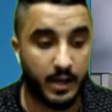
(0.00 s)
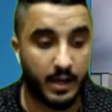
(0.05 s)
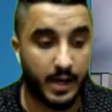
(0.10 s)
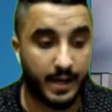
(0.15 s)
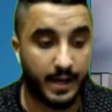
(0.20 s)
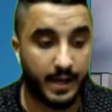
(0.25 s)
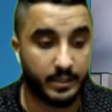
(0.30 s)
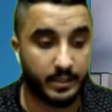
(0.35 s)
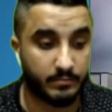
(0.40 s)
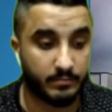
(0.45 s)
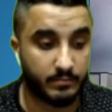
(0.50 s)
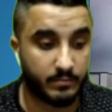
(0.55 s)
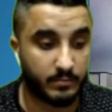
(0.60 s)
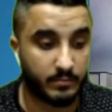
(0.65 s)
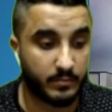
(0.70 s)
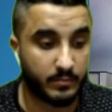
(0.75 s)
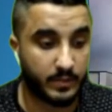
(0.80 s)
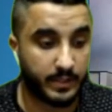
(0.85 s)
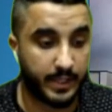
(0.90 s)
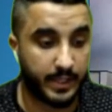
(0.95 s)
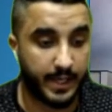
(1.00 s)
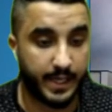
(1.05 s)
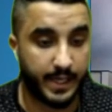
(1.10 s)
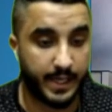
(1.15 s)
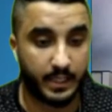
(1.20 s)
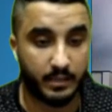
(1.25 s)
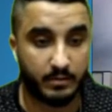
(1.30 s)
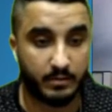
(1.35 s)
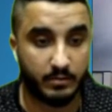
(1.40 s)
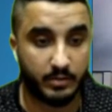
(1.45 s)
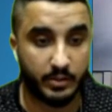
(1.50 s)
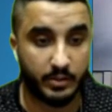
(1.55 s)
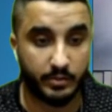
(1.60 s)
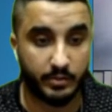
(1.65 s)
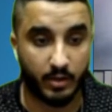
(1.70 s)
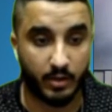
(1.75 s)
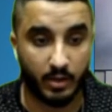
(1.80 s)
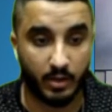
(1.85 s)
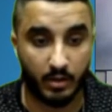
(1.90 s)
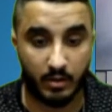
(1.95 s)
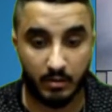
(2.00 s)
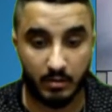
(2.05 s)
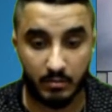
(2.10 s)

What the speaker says: item that you are